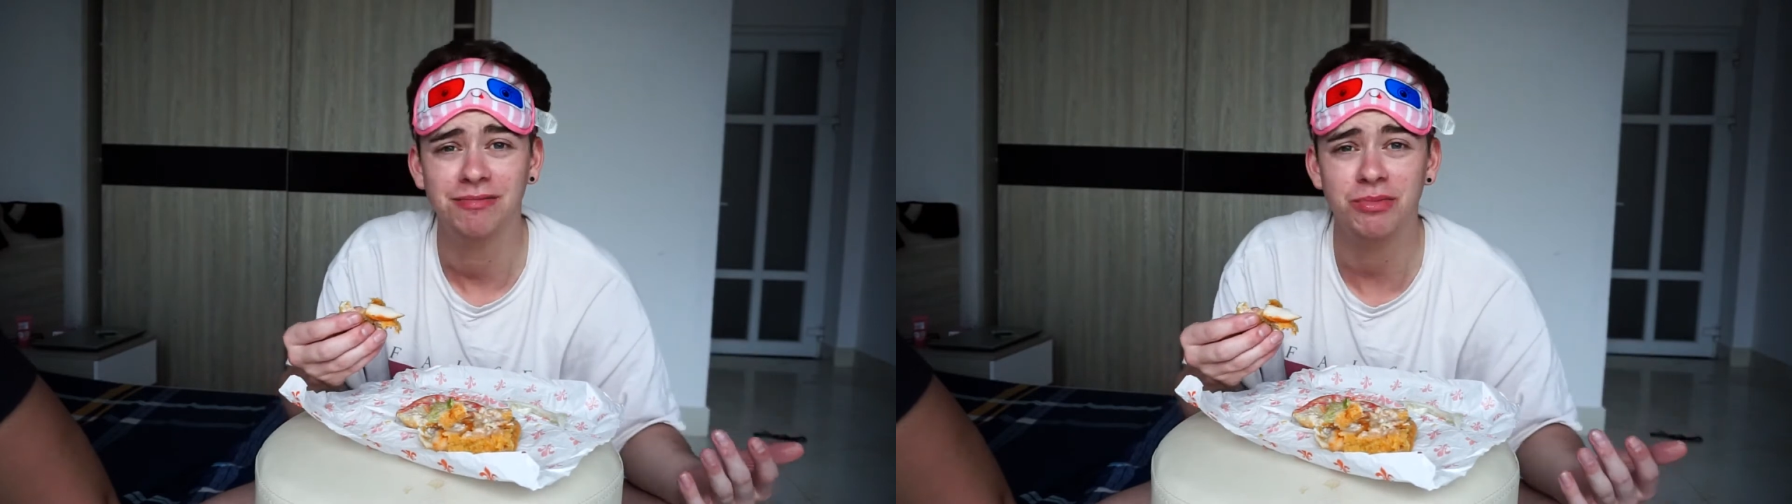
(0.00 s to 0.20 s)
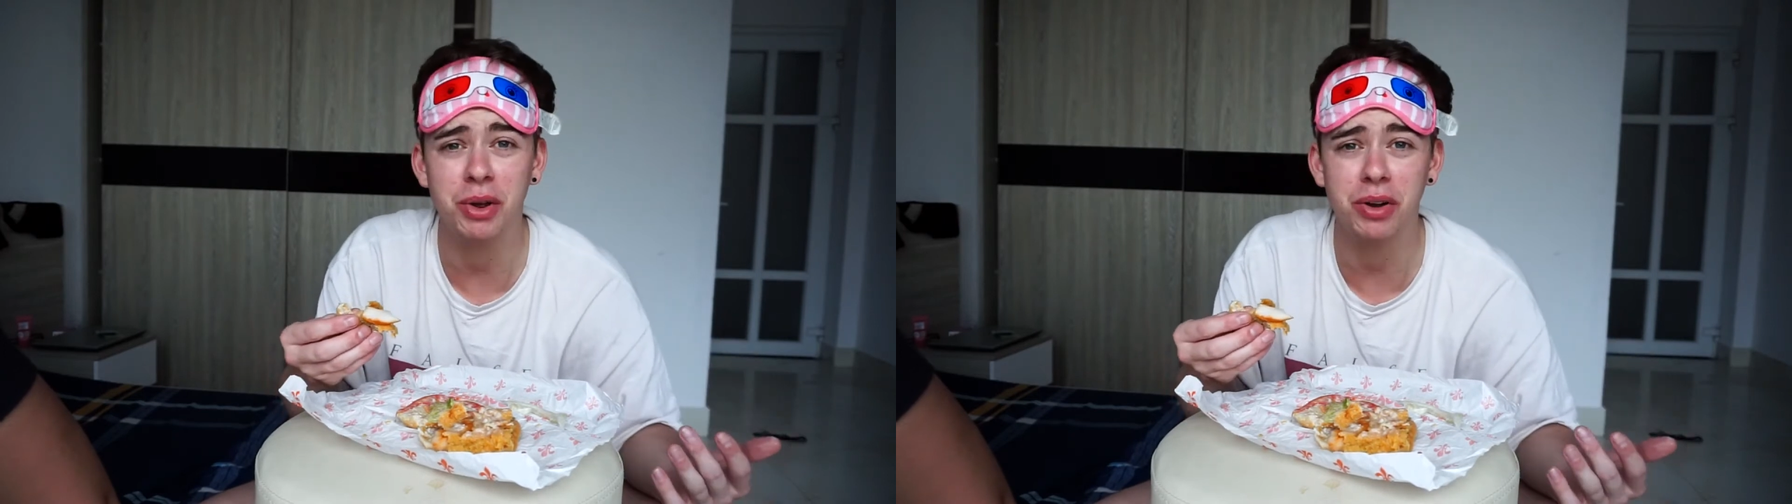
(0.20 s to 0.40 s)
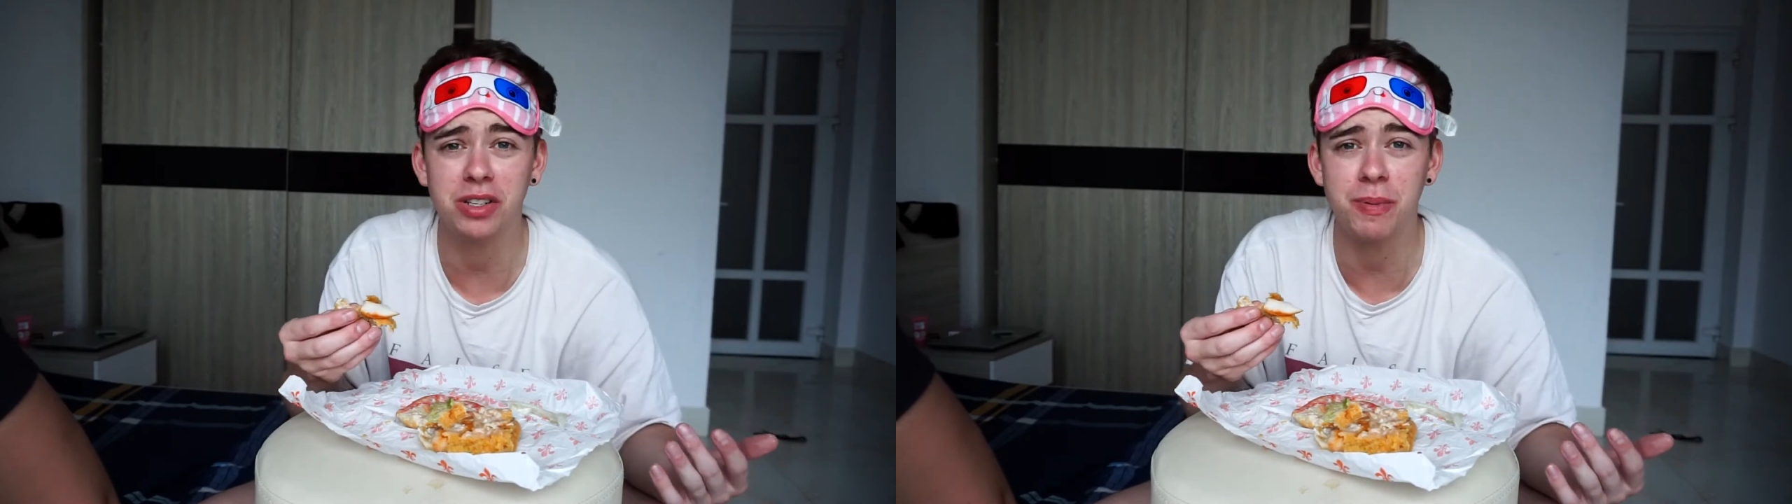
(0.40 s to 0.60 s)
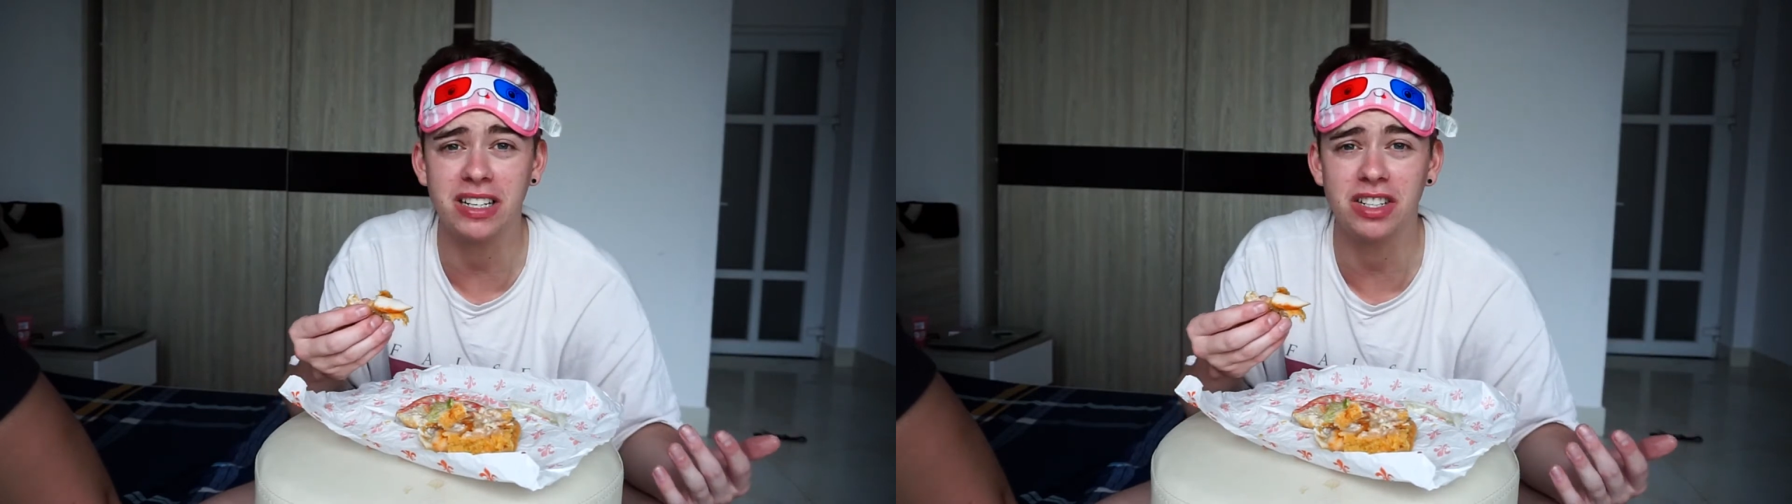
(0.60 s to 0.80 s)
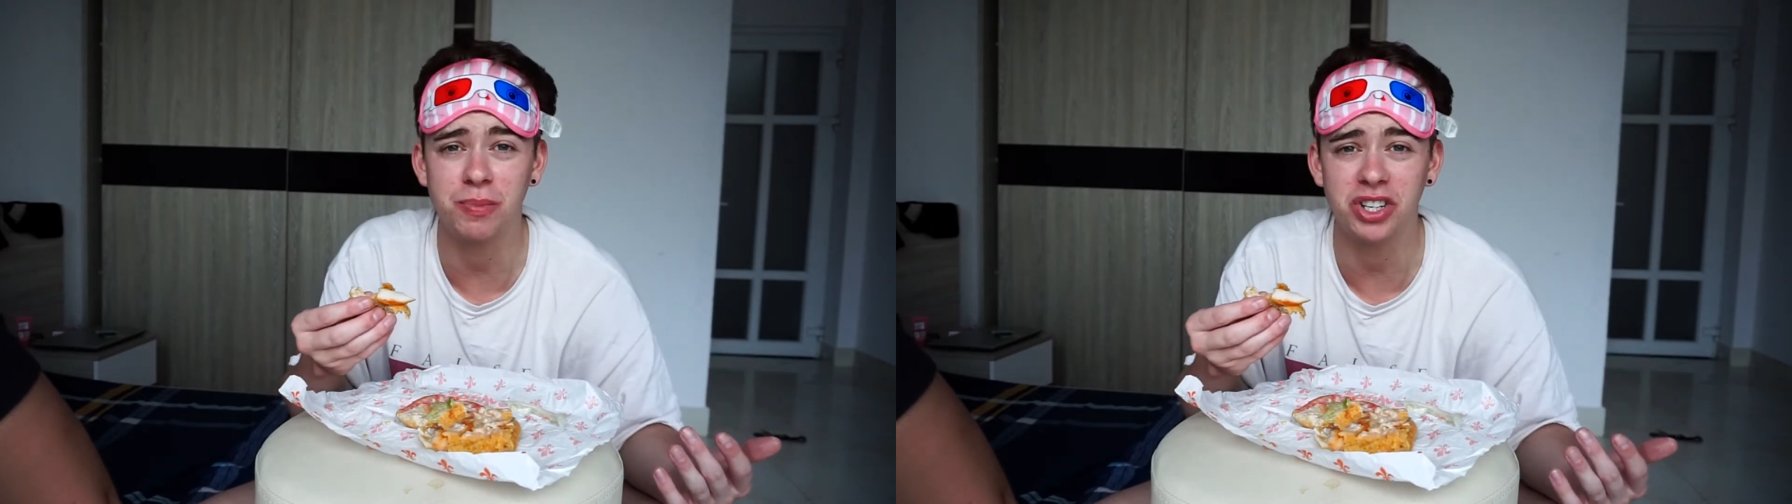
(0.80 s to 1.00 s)
when you
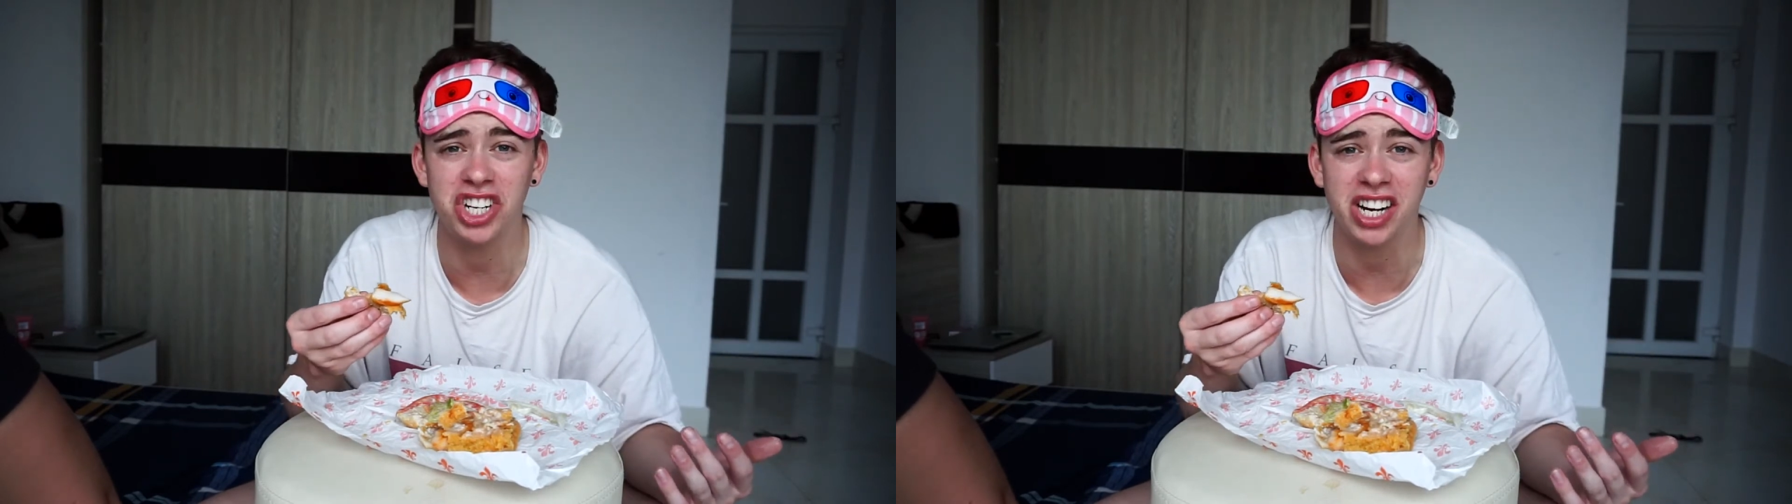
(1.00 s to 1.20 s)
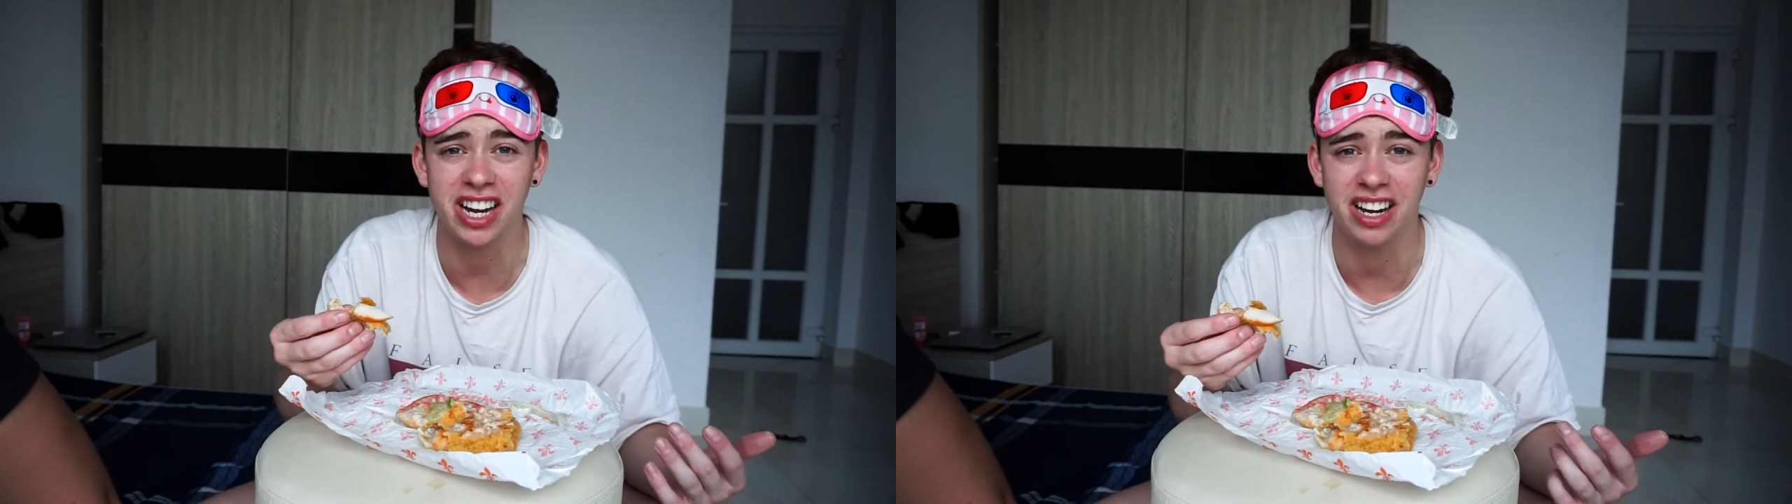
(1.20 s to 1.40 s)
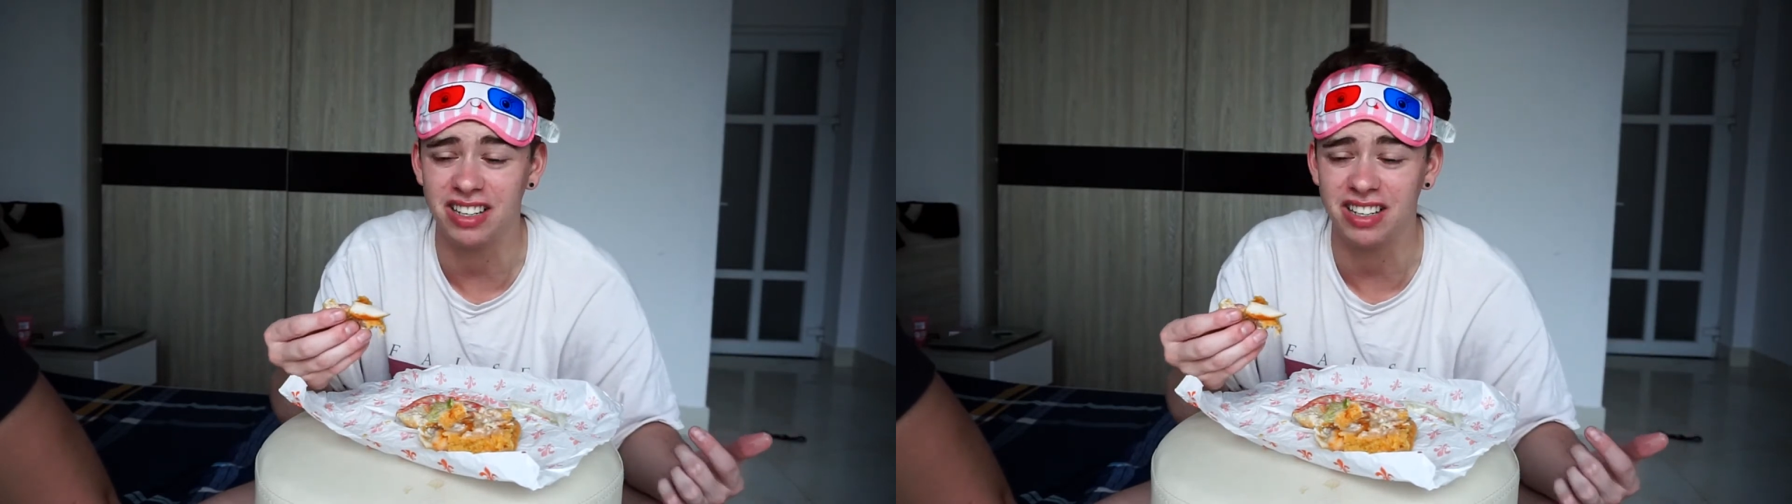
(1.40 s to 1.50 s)
expect it to be chicken,